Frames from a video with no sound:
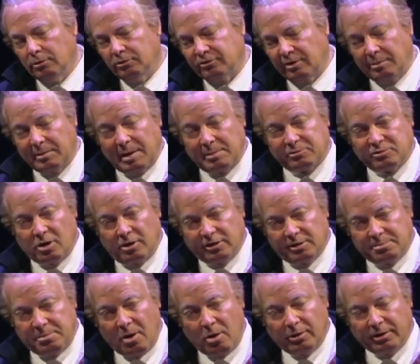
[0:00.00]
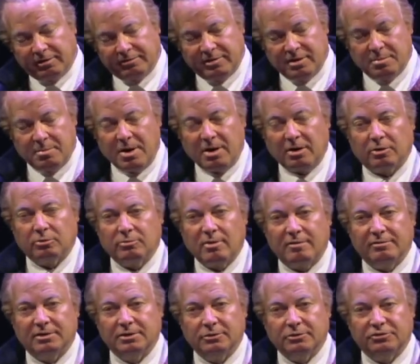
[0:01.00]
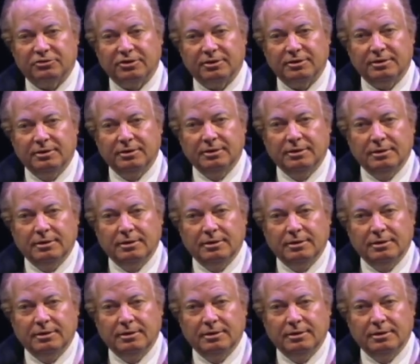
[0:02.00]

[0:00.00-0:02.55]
sometimes called the poet of the American Revolution,